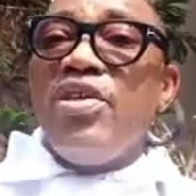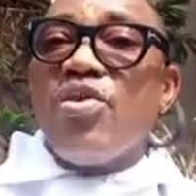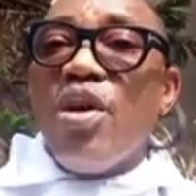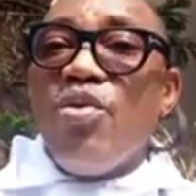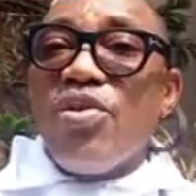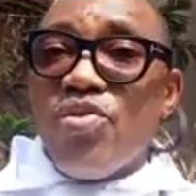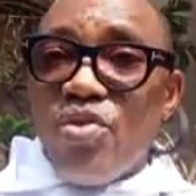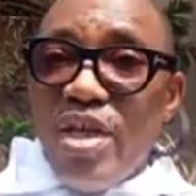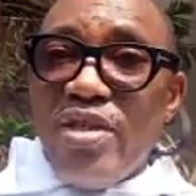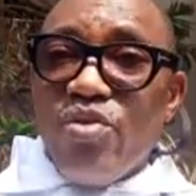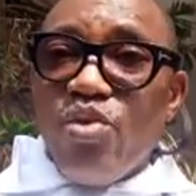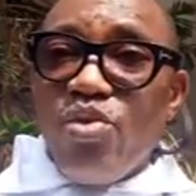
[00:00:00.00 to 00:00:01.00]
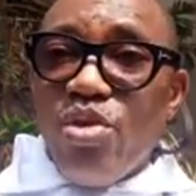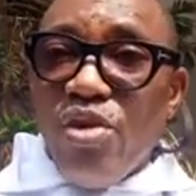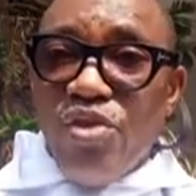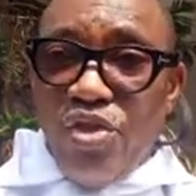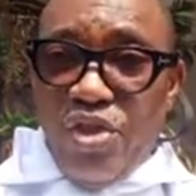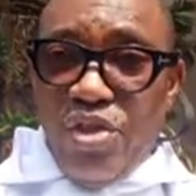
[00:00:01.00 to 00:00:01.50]
is always ready to
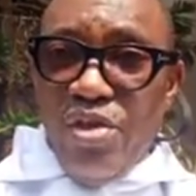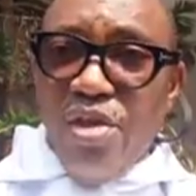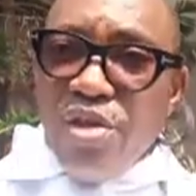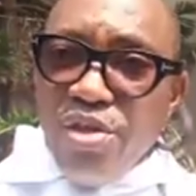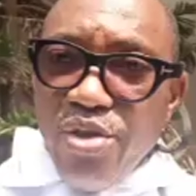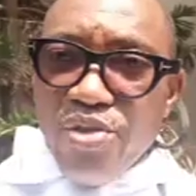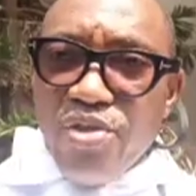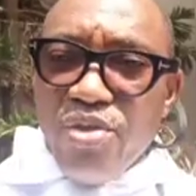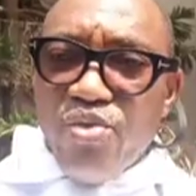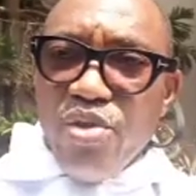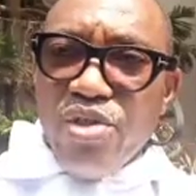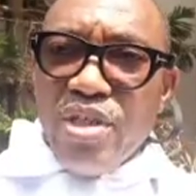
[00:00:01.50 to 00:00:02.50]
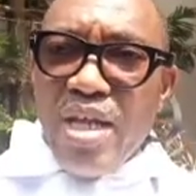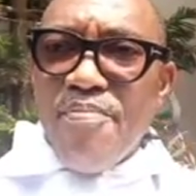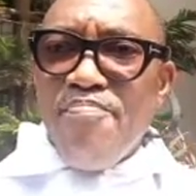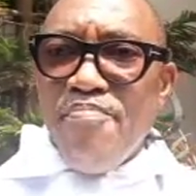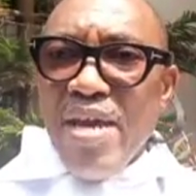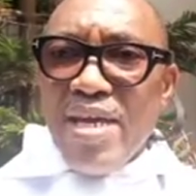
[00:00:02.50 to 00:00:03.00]
touch your situation
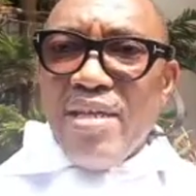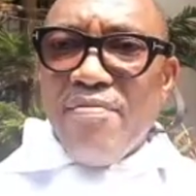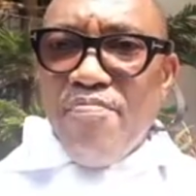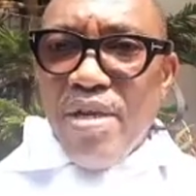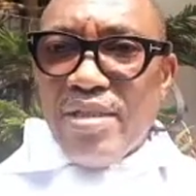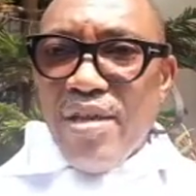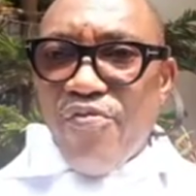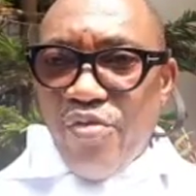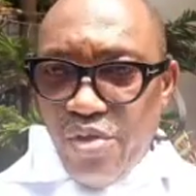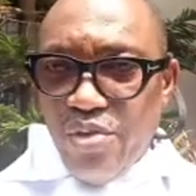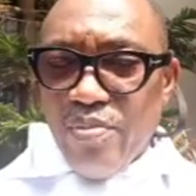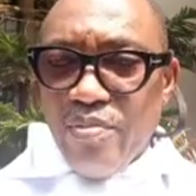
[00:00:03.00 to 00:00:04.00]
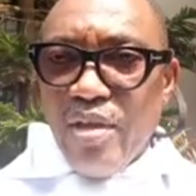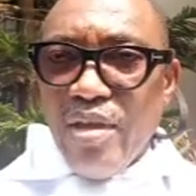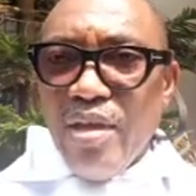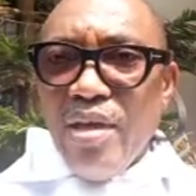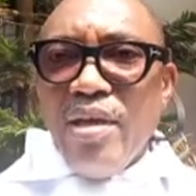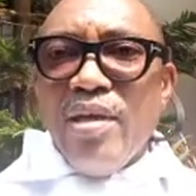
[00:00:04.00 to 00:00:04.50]
and make it better for you.
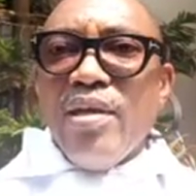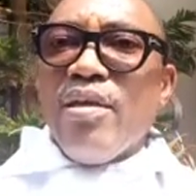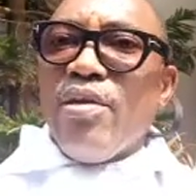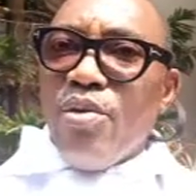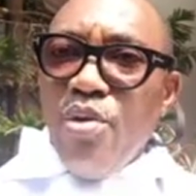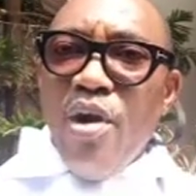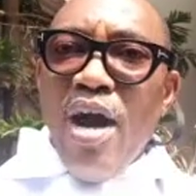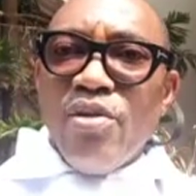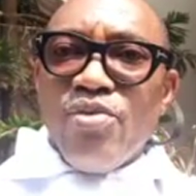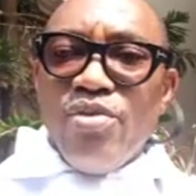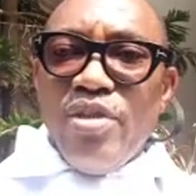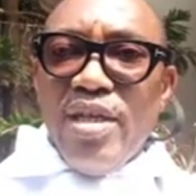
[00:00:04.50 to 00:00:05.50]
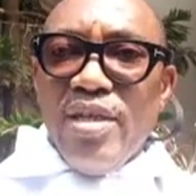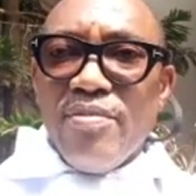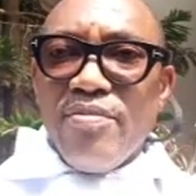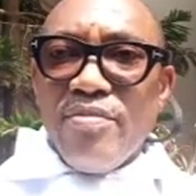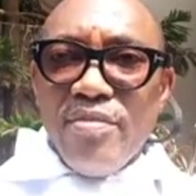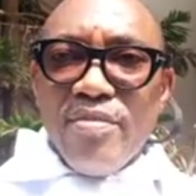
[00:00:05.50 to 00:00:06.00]
Go out today.
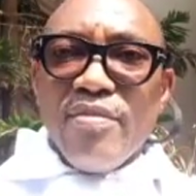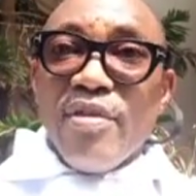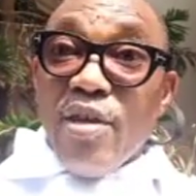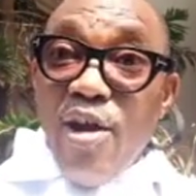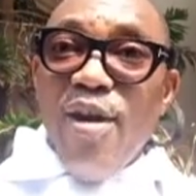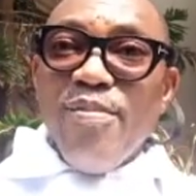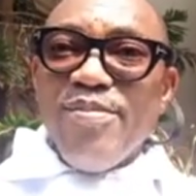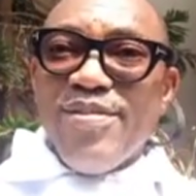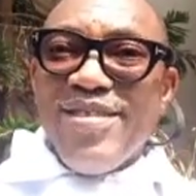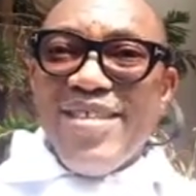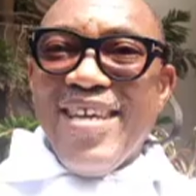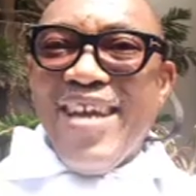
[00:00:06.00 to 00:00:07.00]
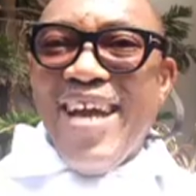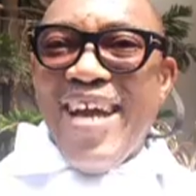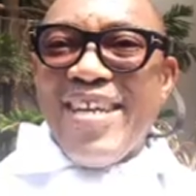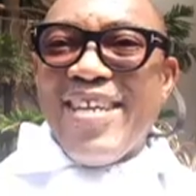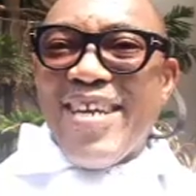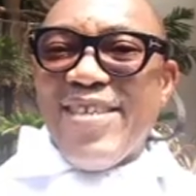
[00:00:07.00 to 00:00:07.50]
Come to the
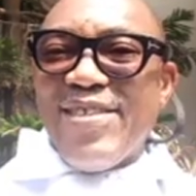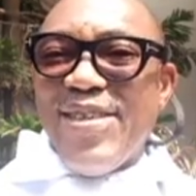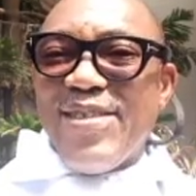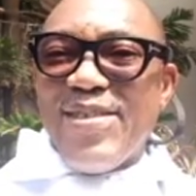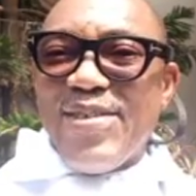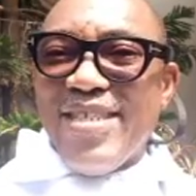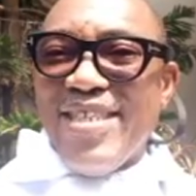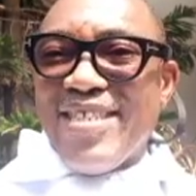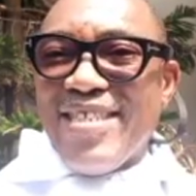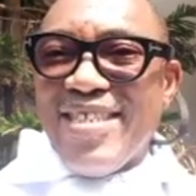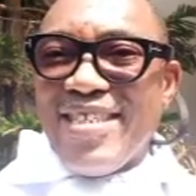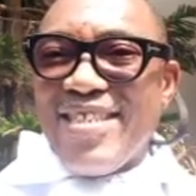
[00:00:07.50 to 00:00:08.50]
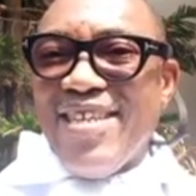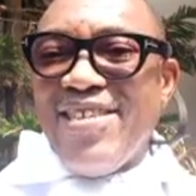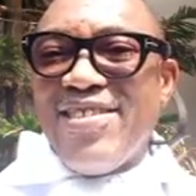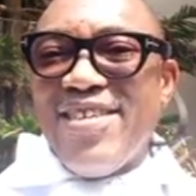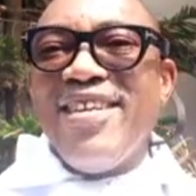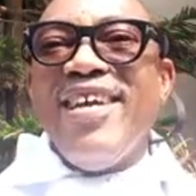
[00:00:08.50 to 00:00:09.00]
Anglican Church Oroki as an
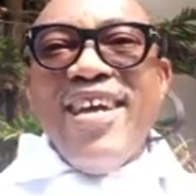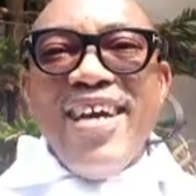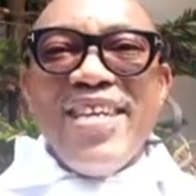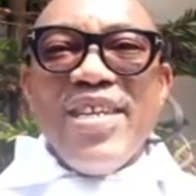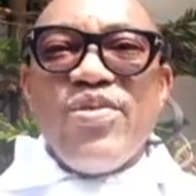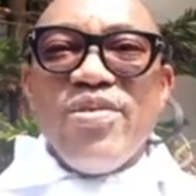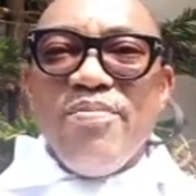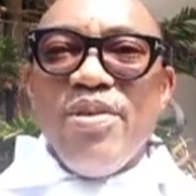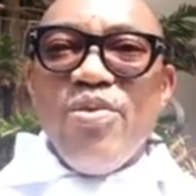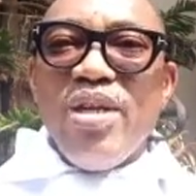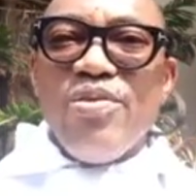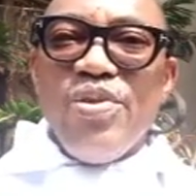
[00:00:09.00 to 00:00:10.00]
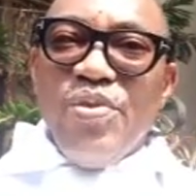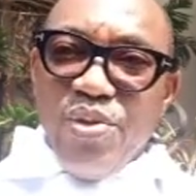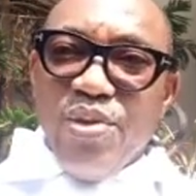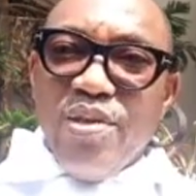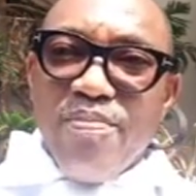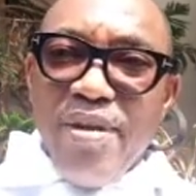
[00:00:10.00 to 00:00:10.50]
extension, and it will be well with
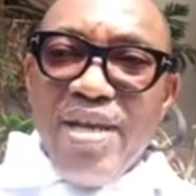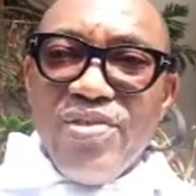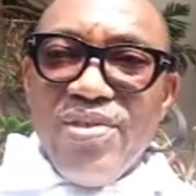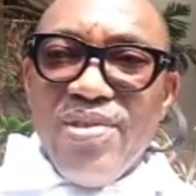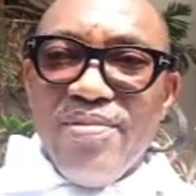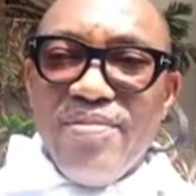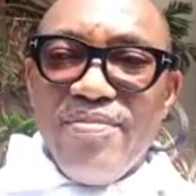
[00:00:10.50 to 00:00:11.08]
you. God bless you.